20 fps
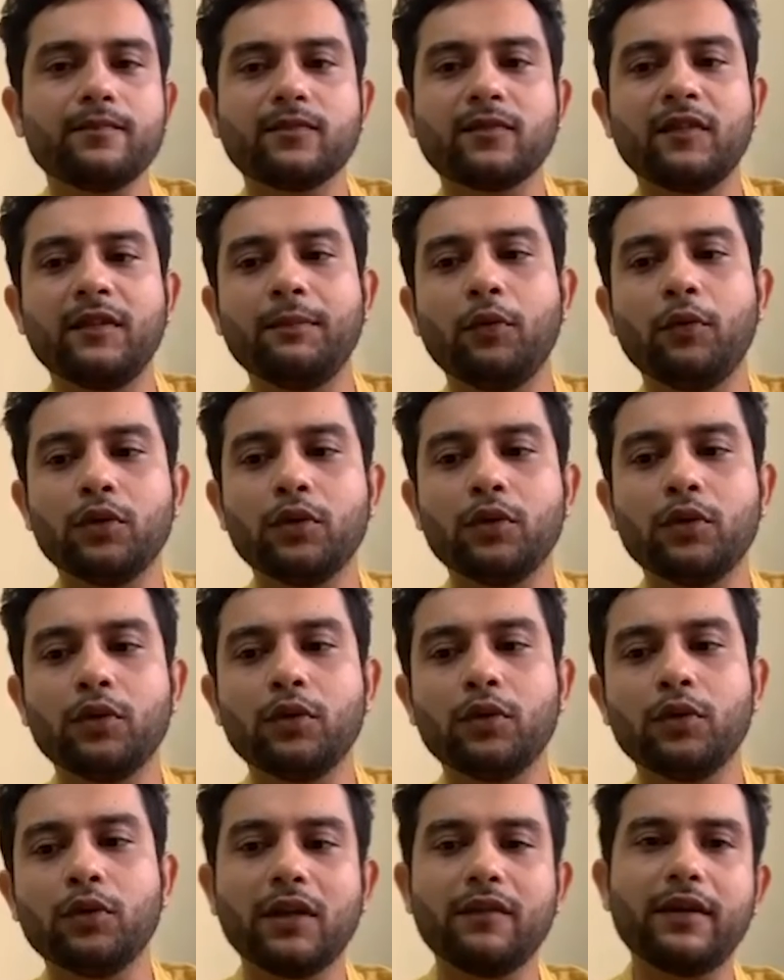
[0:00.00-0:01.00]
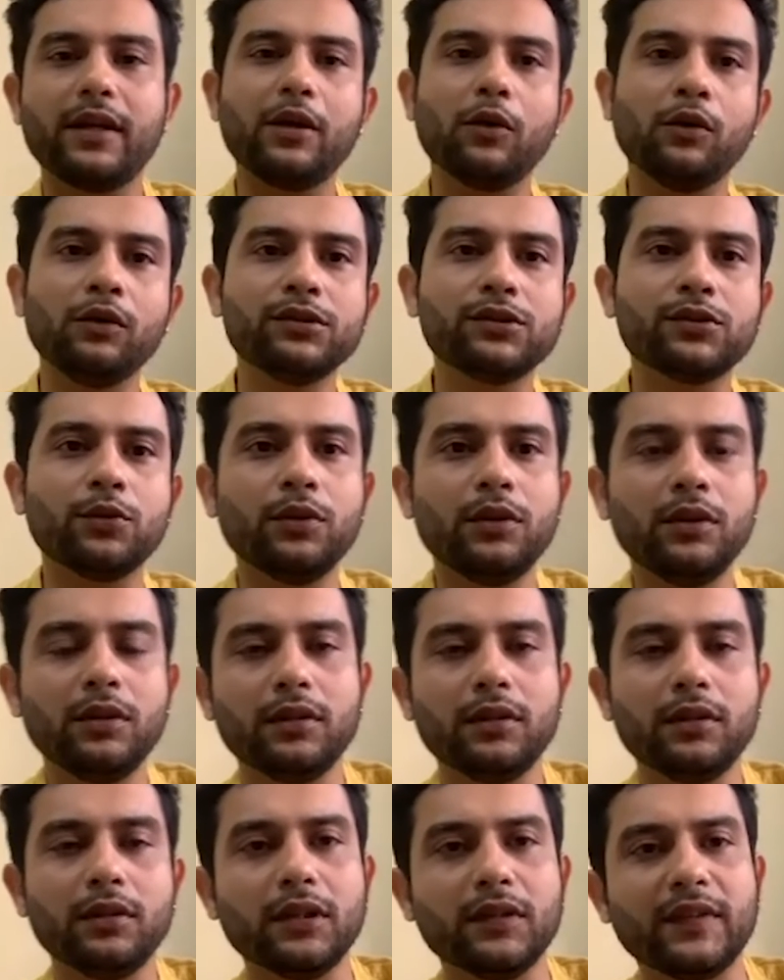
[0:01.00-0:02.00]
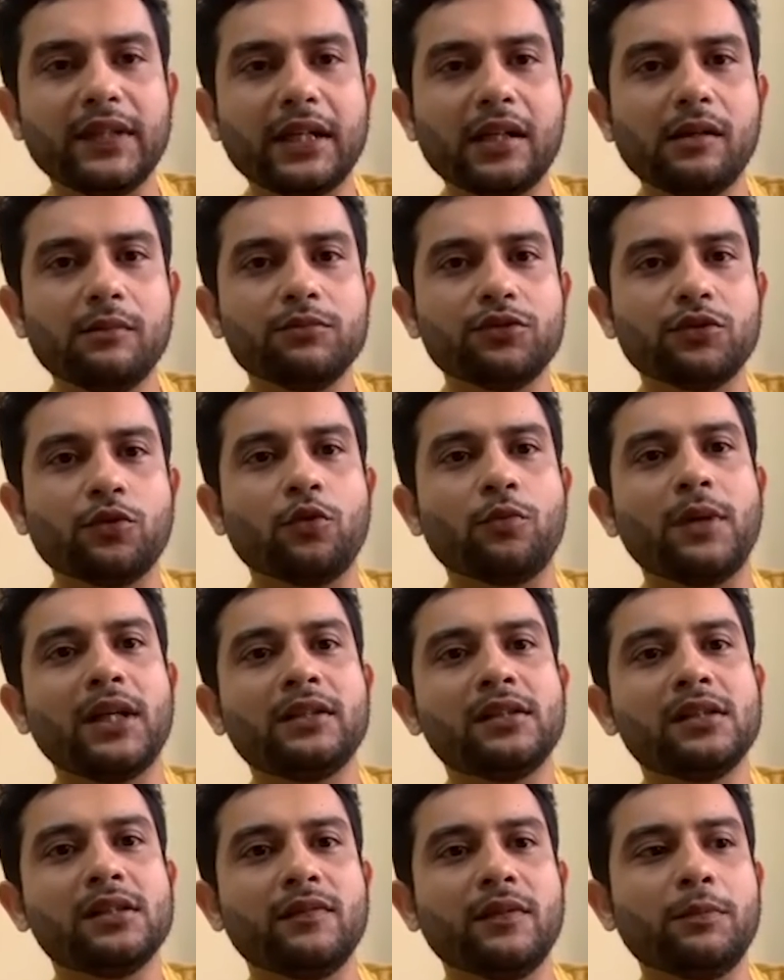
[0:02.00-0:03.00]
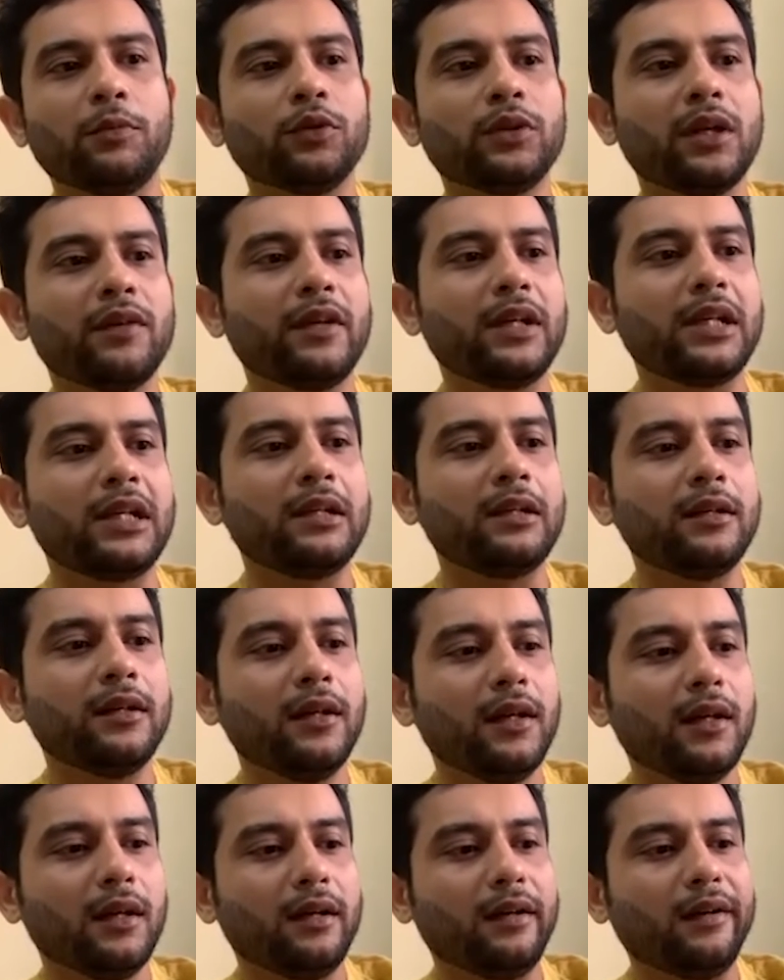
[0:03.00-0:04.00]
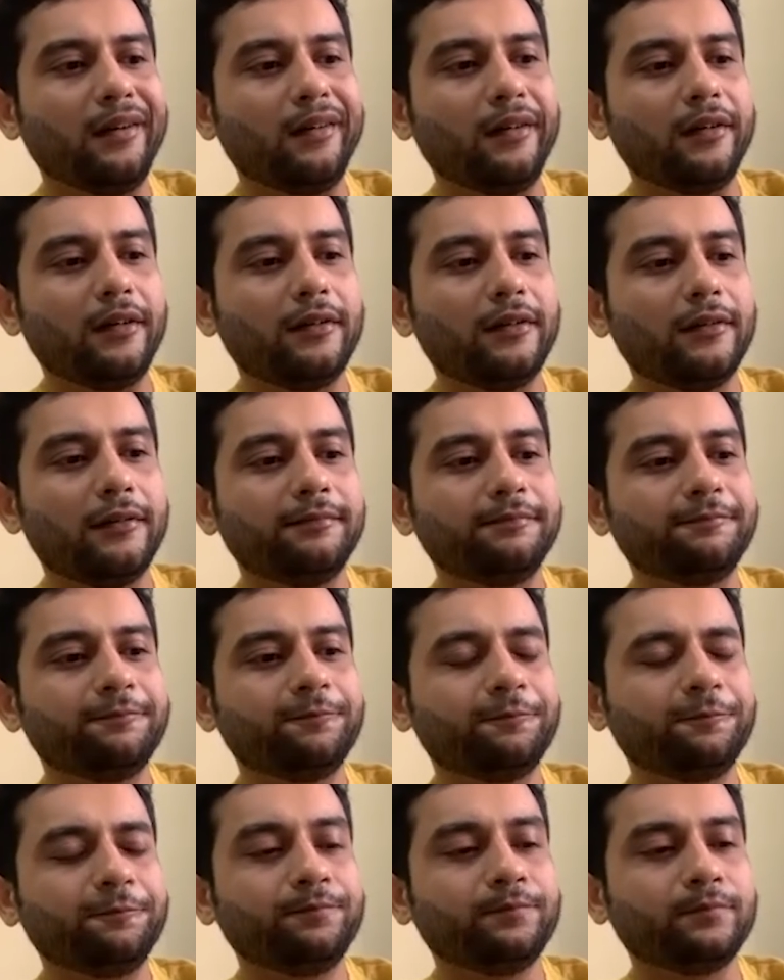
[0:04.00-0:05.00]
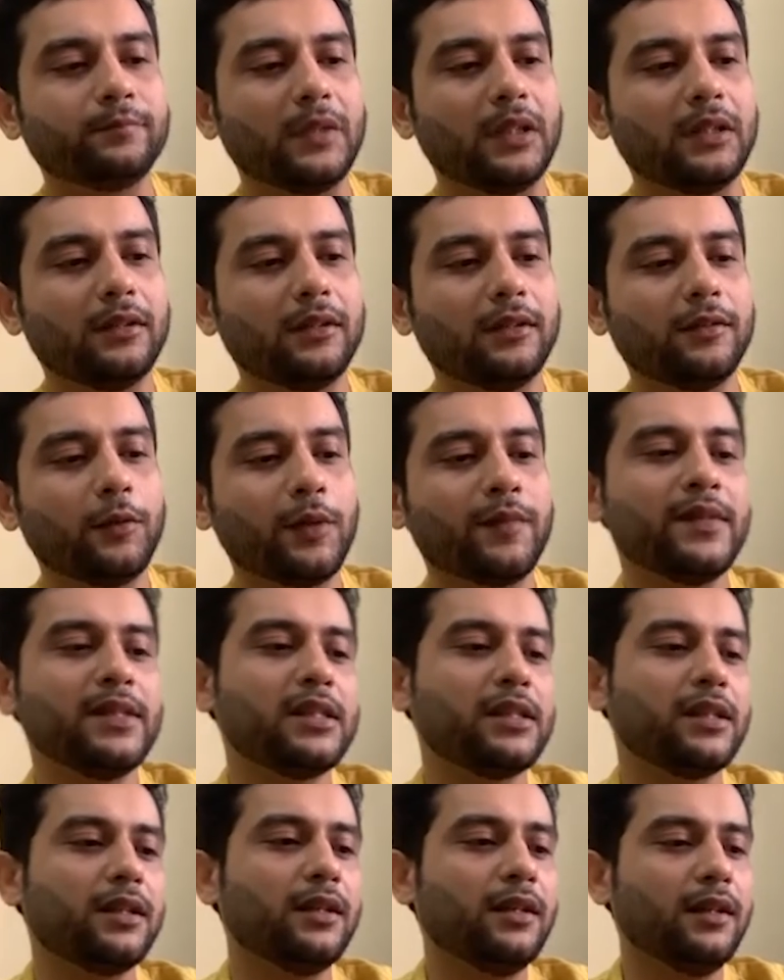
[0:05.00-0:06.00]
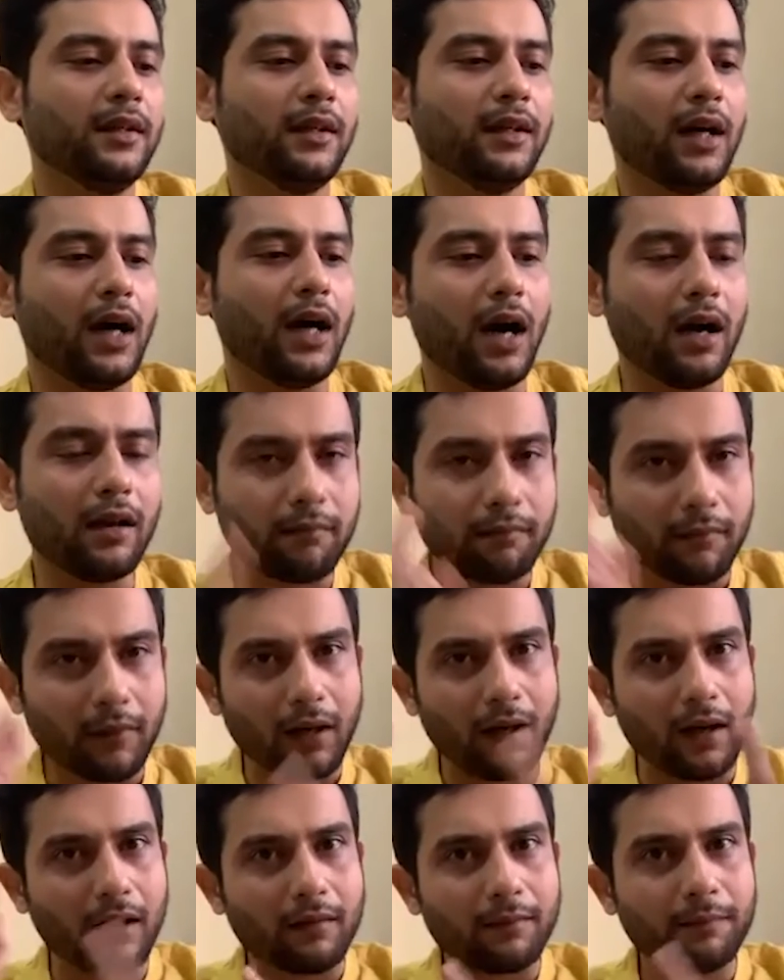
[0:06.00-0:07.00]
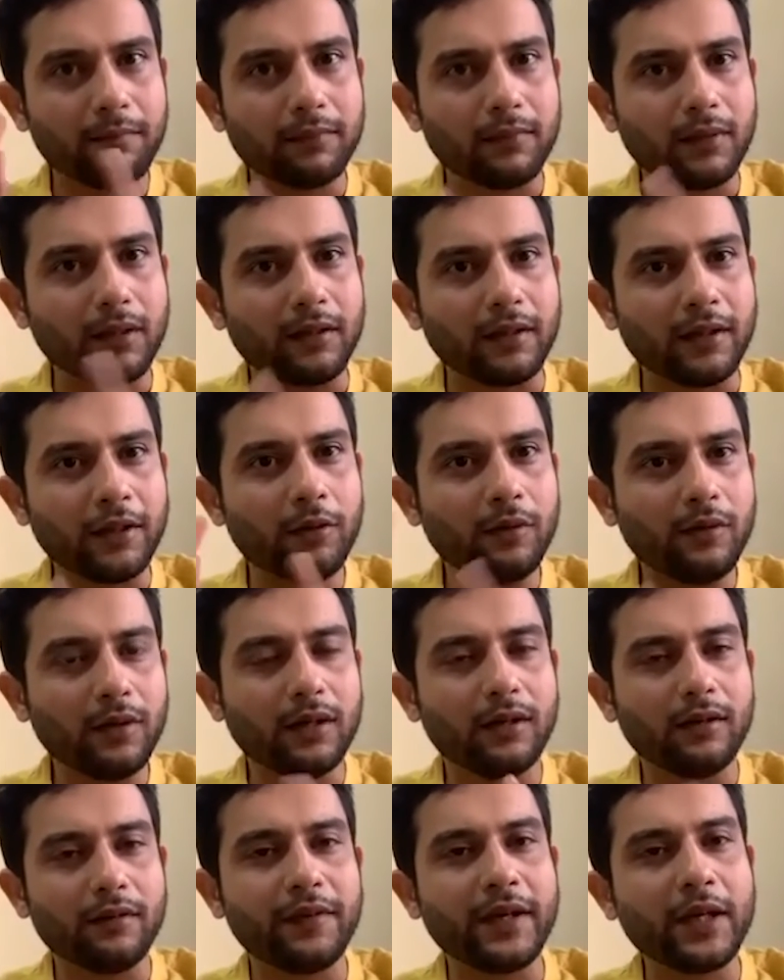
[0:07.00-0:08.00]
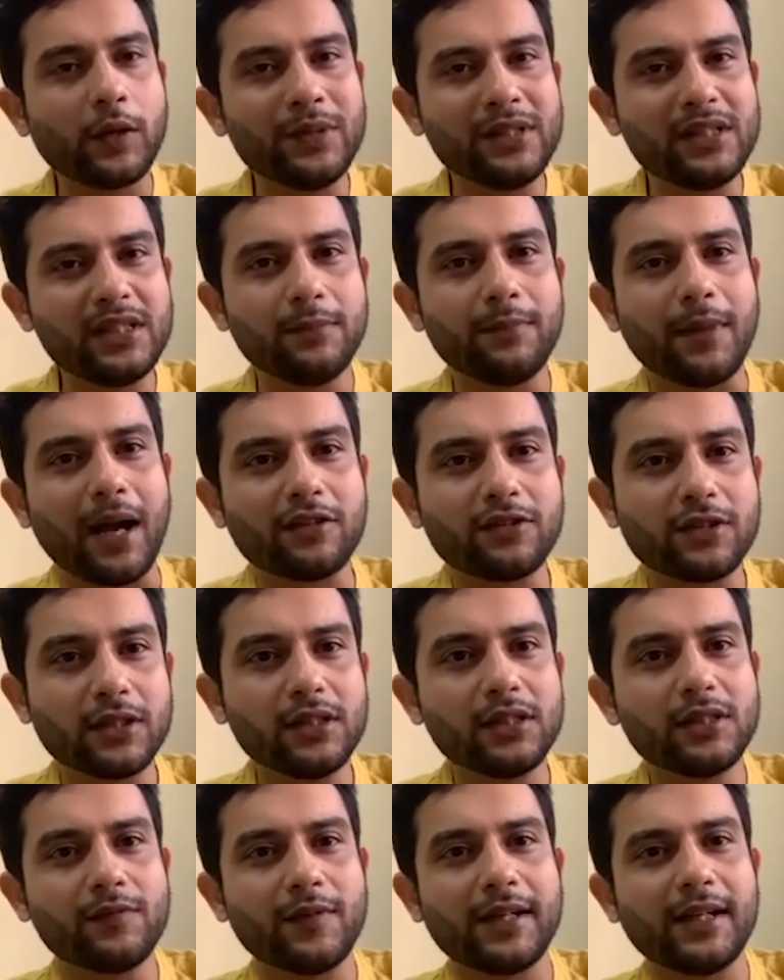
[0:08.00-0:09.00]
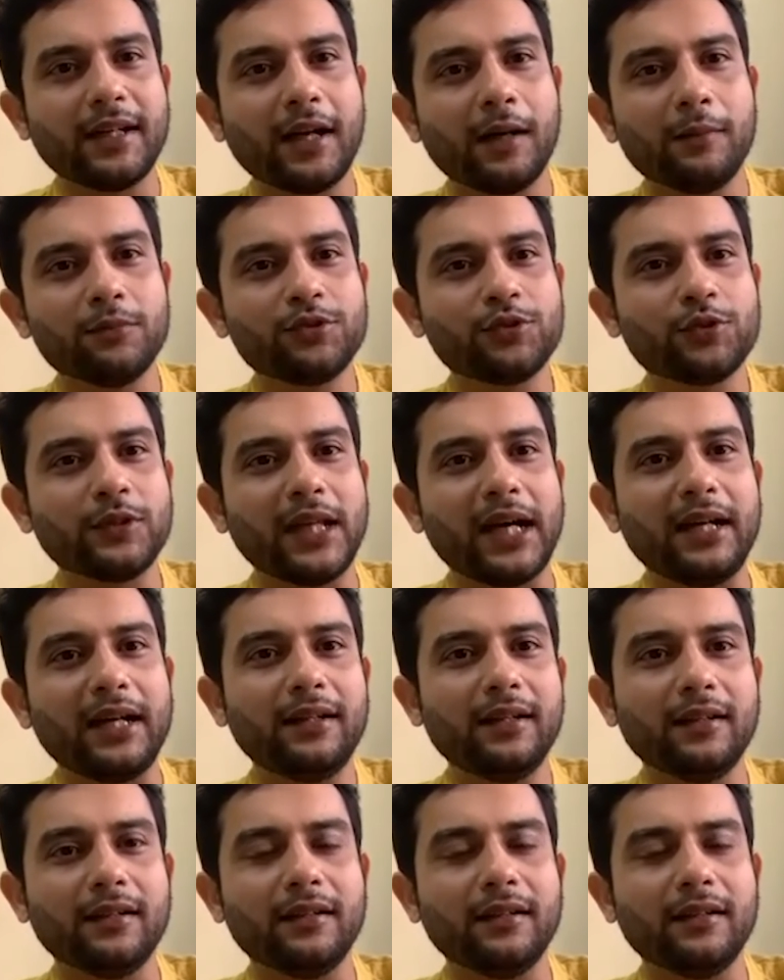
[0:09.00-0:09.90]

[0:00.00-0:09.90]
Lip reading: We both are very old school when it comes to romance. We both are very, what we say, our you know, frequency matches when it comes to that.